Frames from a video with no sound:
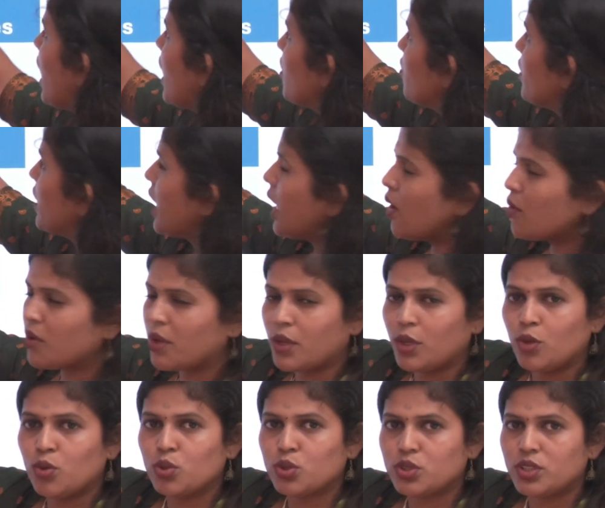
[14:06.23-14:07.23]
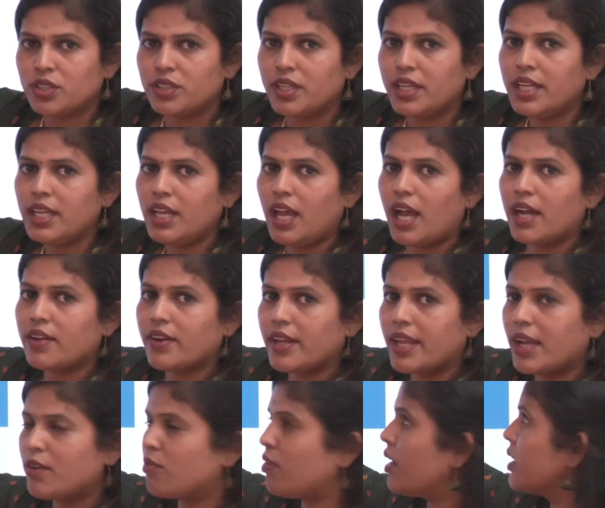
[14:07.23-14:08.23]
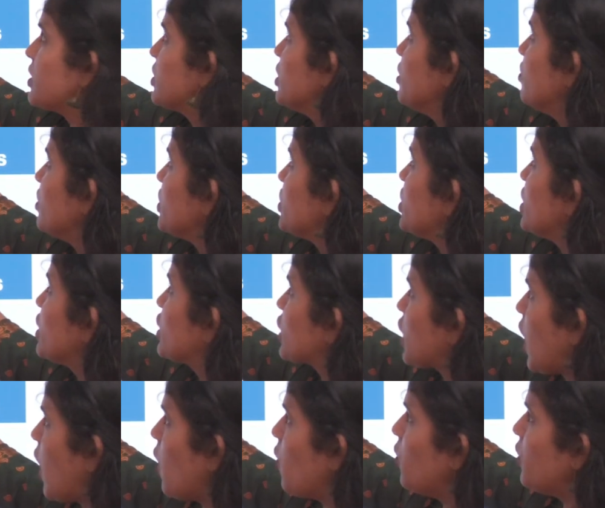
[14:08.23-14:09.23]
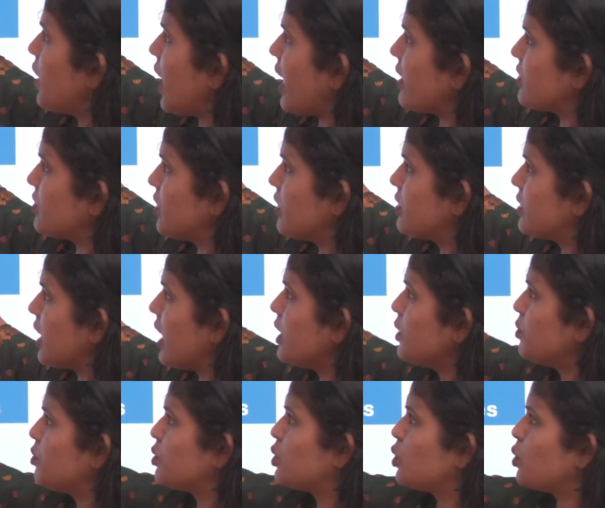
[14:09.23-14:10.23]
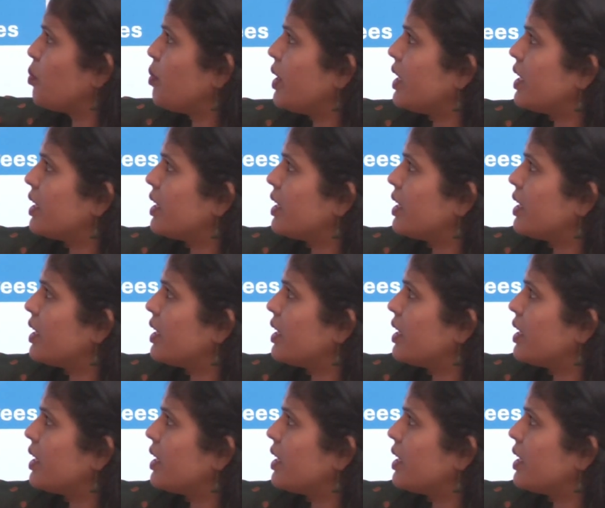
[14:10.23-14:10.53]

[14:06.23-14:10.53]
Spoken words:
and we have used the aggregate function, which is count asterisk as, which should be